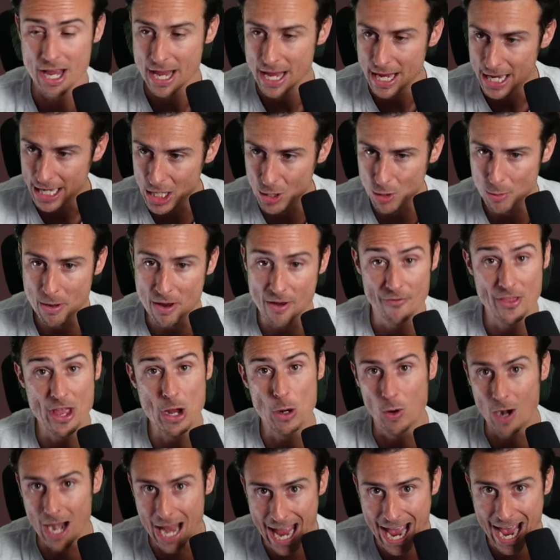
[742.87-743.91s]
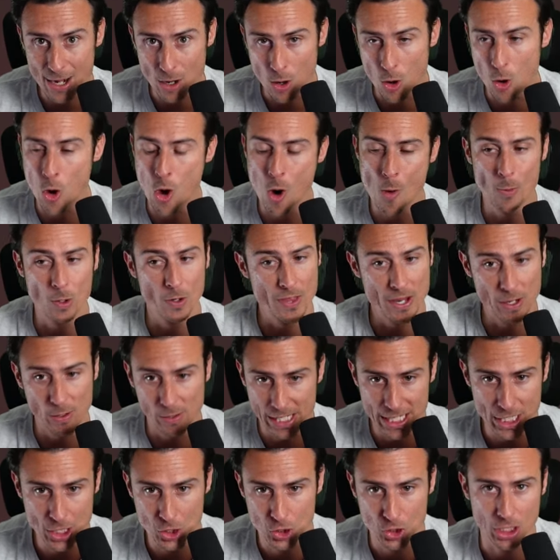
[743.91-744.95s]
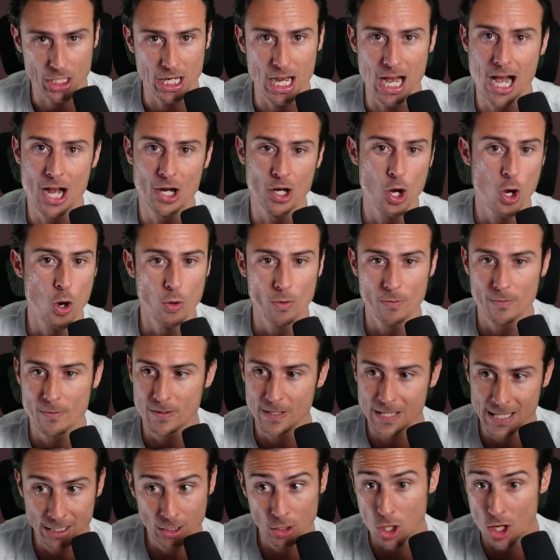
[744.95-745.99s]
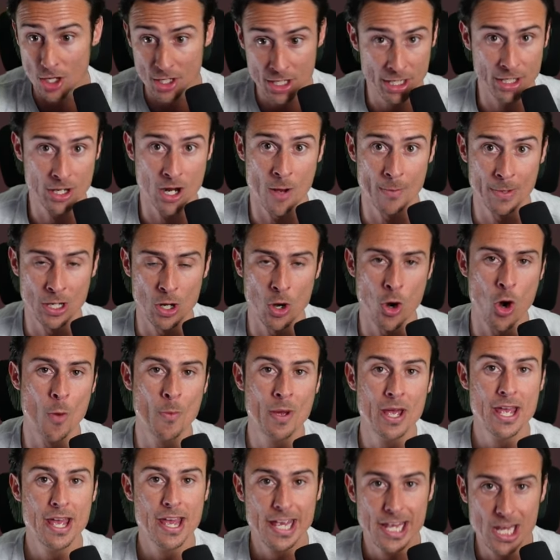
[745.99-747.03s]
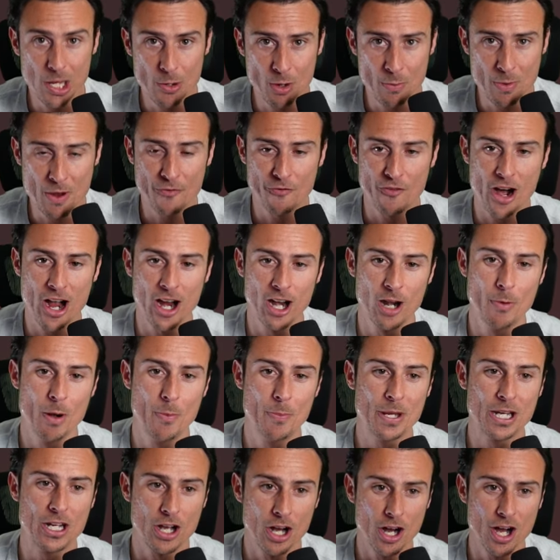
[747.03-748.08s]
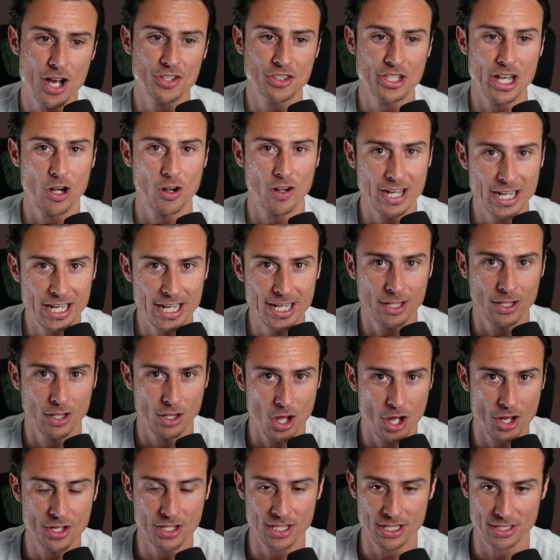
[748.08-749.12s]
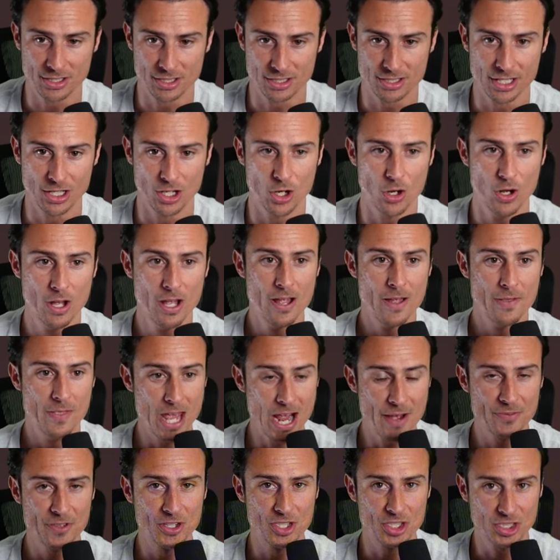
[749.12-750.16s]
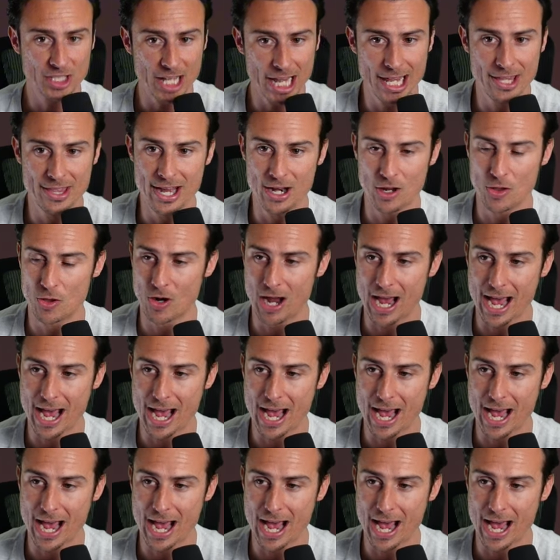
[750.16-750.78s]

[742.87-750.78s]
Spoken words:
He would be, if they were at home or they're in Chicago, in London coming home, he would be fired. But because they're in London still, they have to stay there.